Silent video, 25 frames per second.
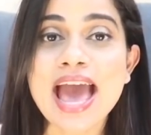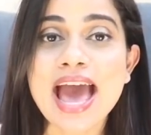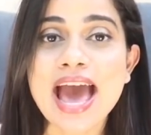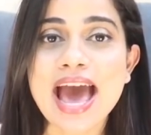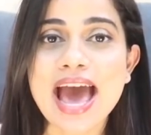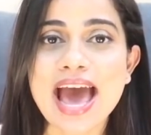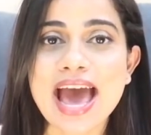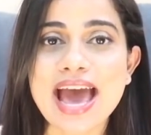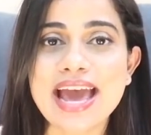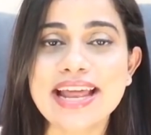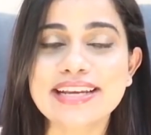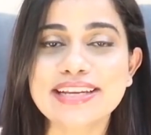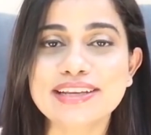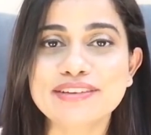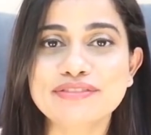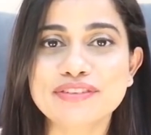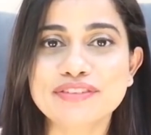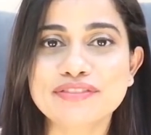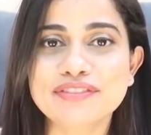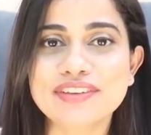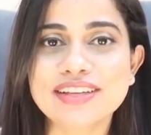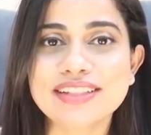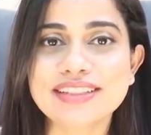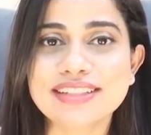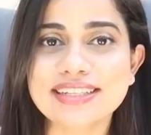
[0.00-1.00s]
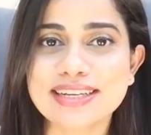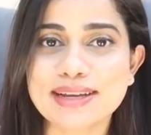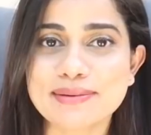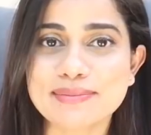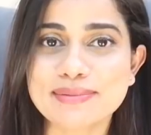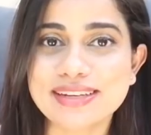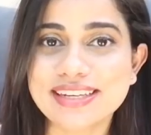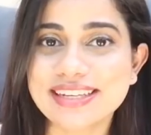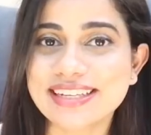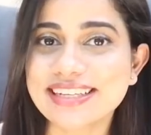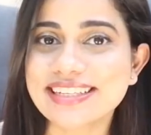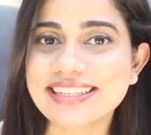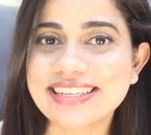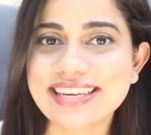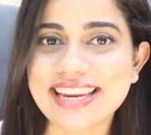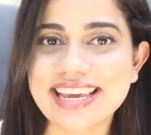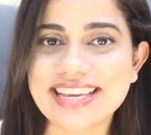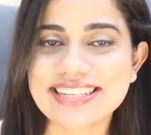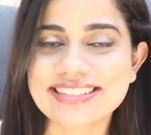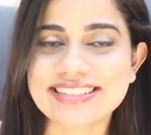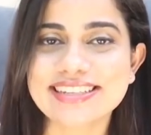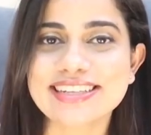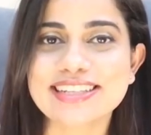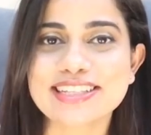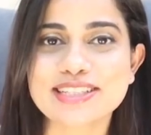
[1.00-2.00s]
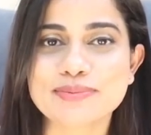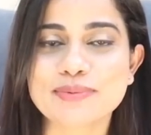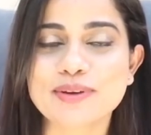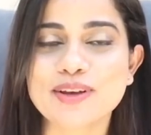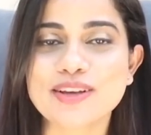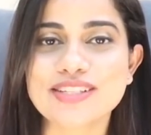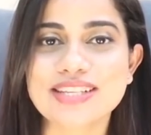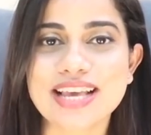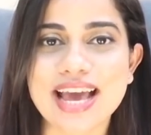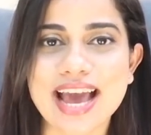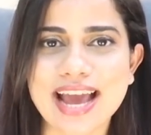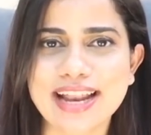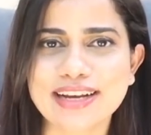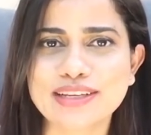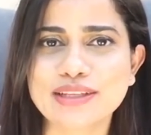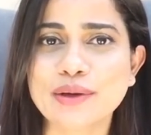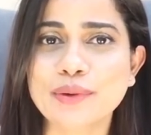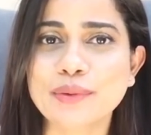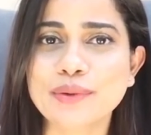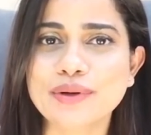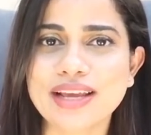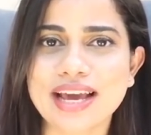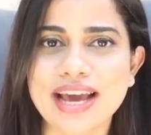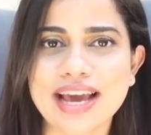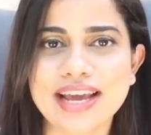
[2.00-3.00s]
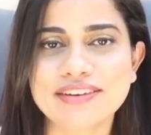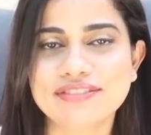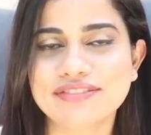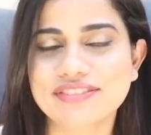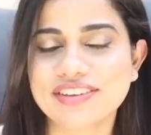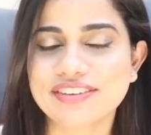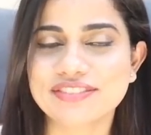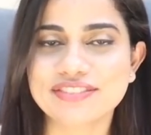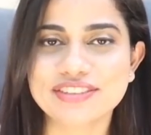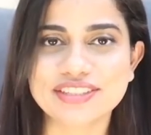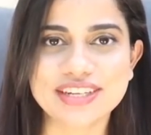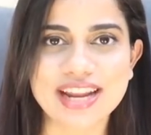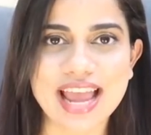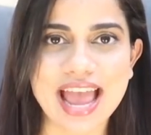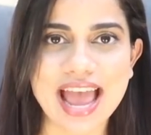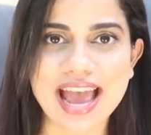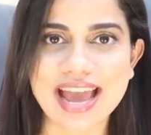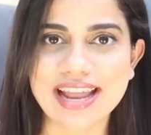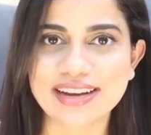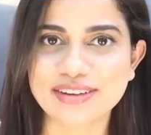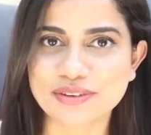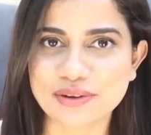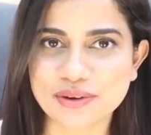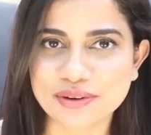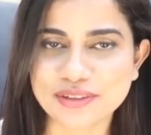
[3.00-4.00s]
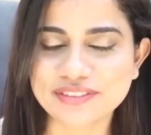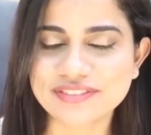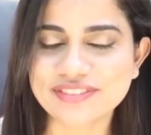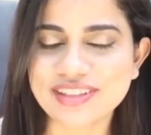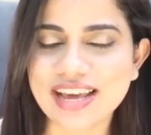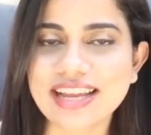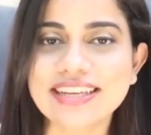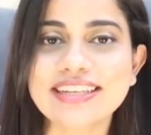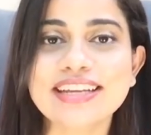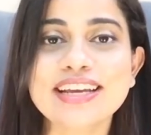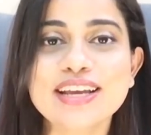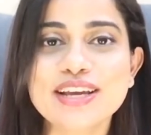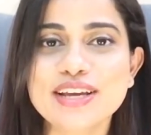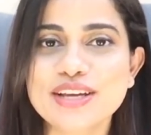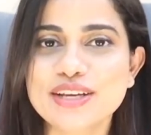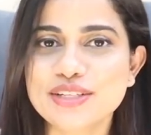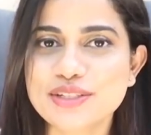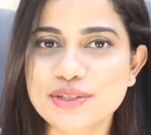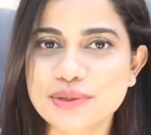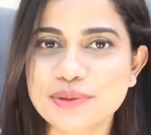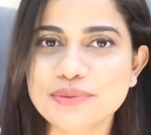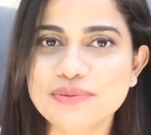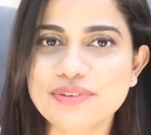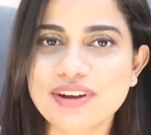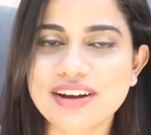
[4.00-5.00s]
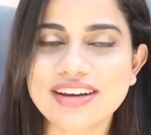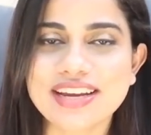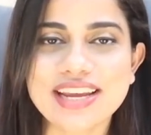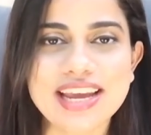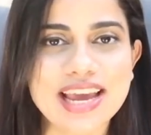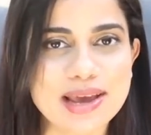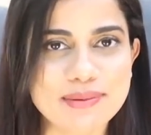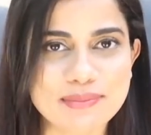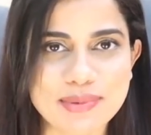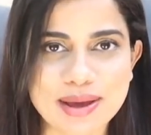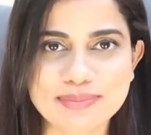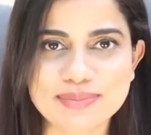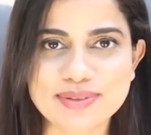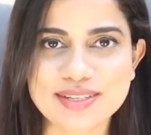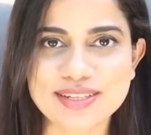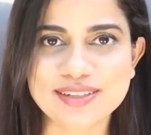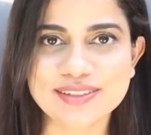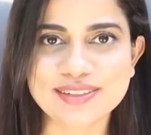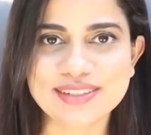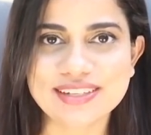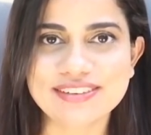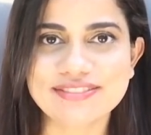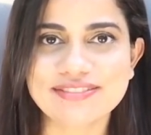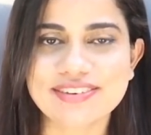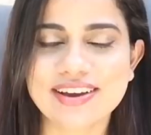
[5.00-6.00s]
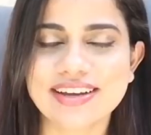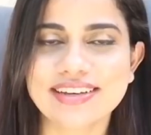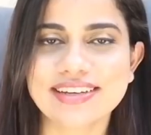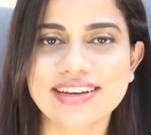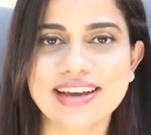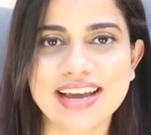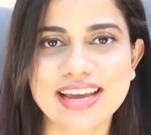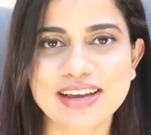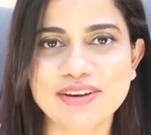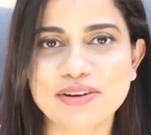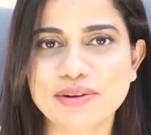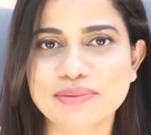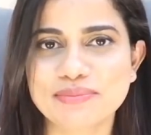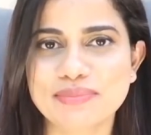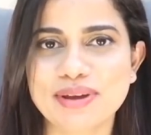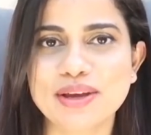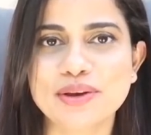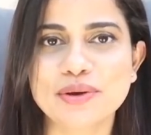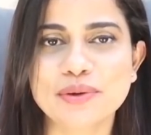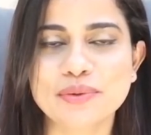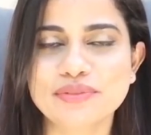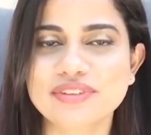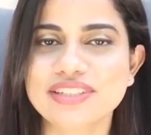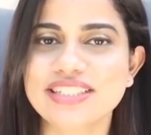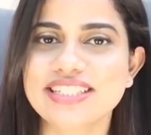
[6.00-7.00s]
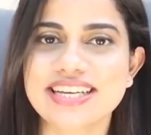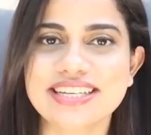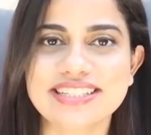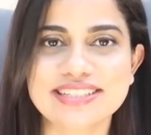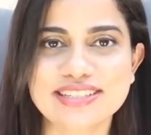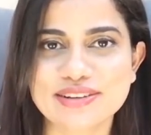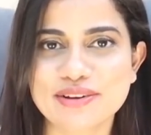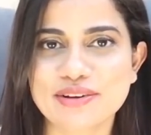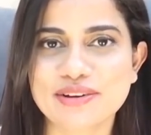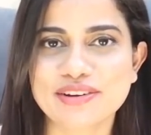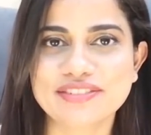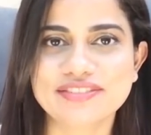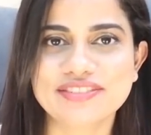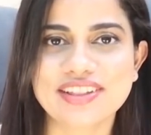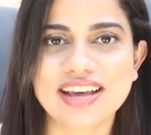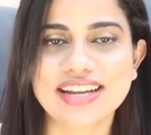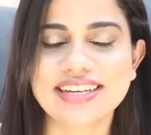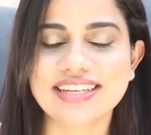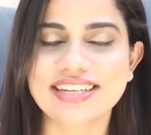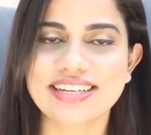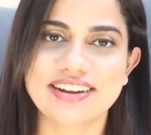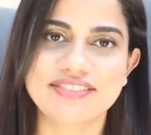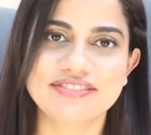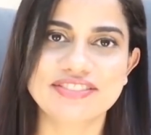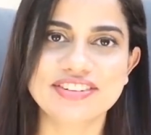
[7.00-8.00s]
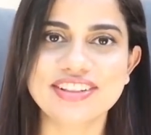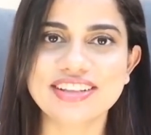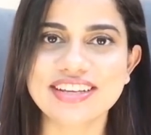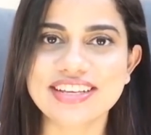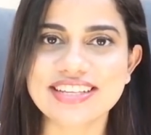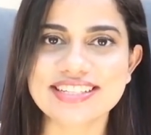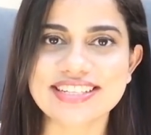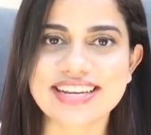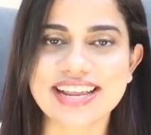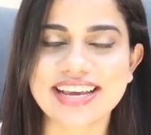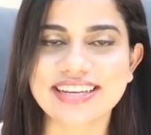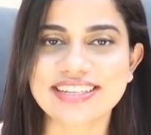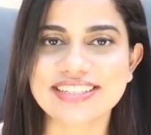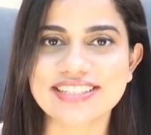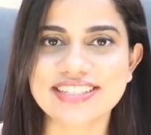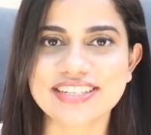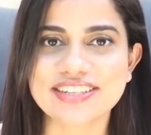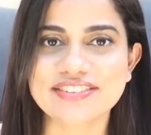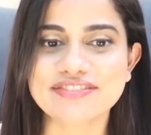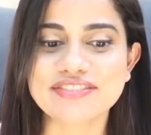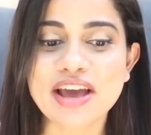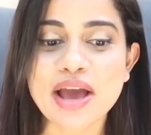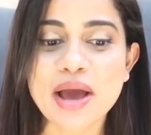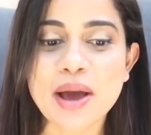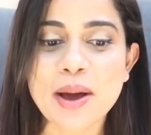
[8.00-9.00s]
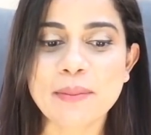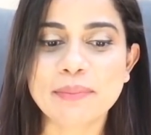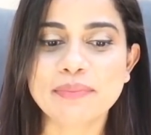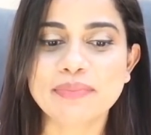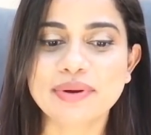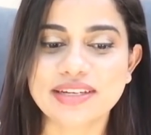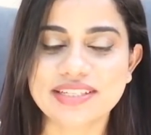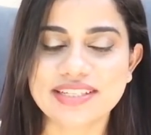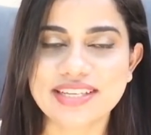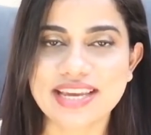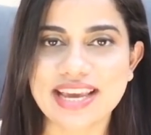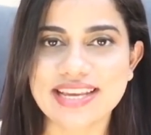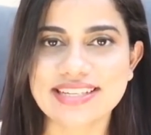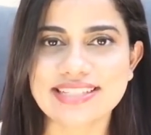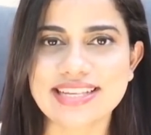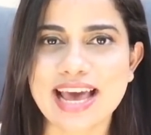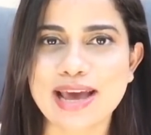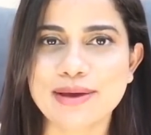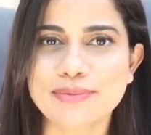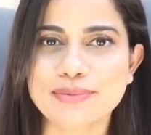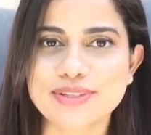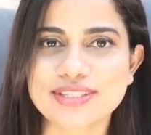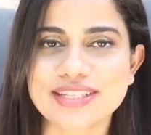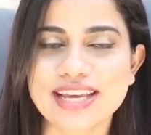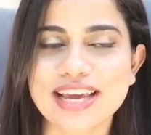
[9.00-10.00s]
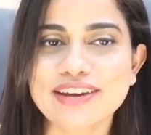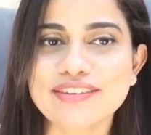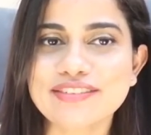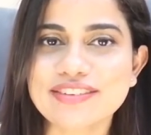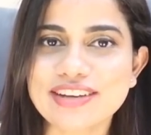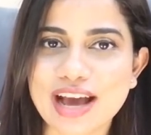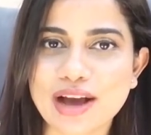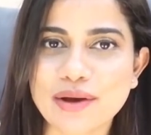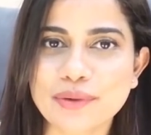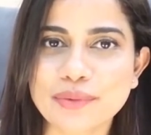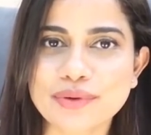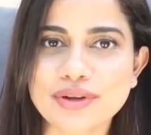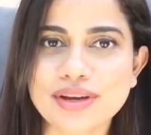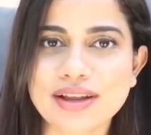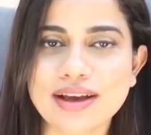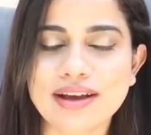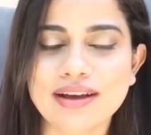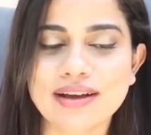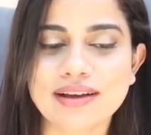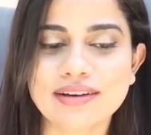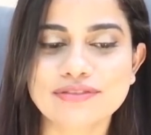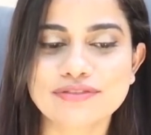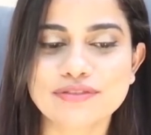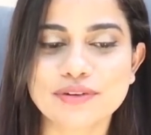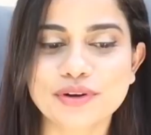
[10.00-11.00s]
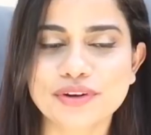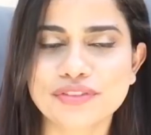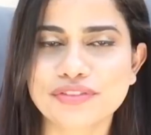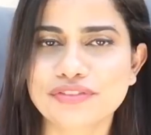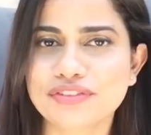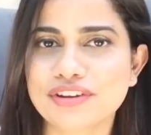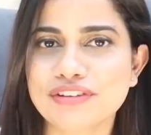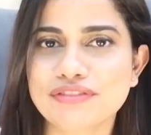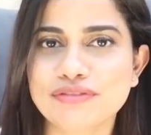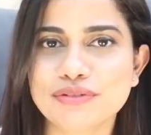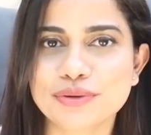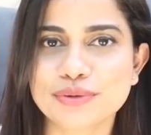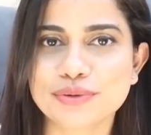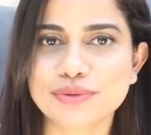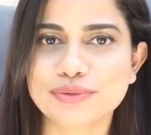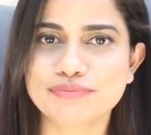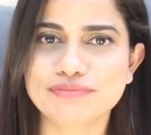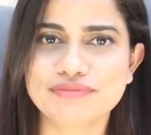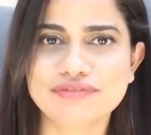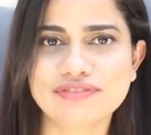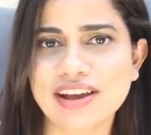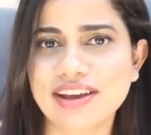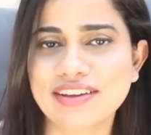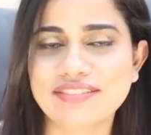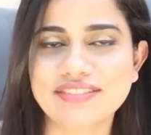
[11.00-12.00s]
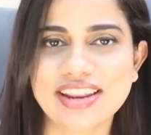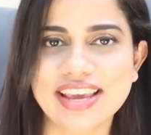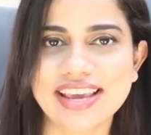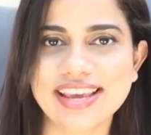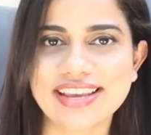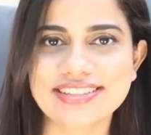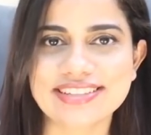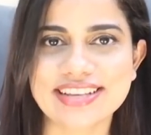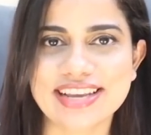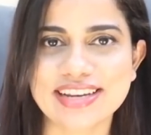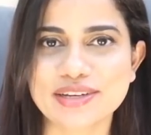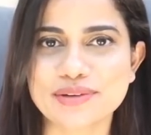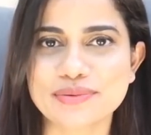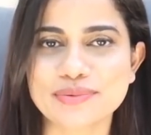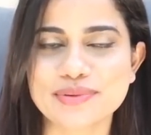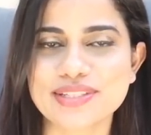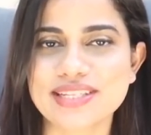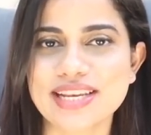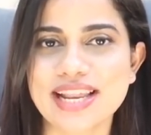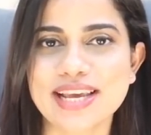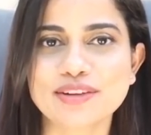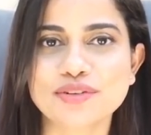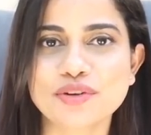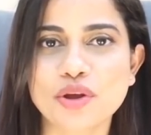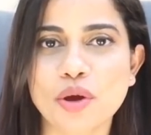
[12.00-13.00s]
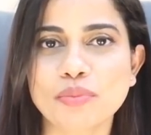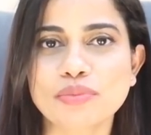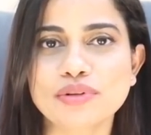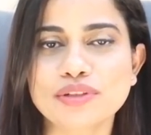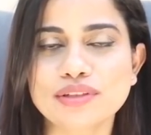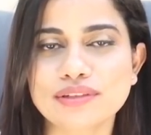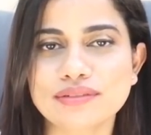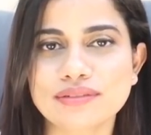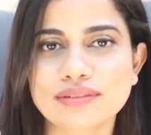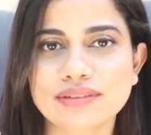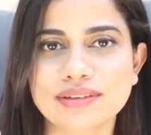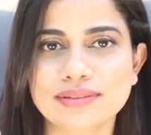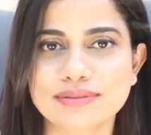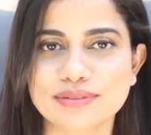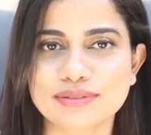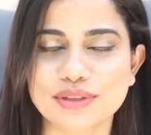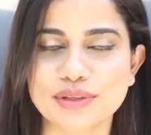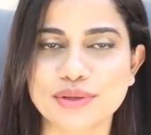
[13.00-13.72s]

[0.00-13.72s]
And if you feel that I'm a little nasal, it's because I had cold, I had fever and all of that. Don't worry, I'm absolutely fine. I got my COVID test and all of that and everything is negative. But yes, I was kind of down for 3, 4, 5 days and it was like normal,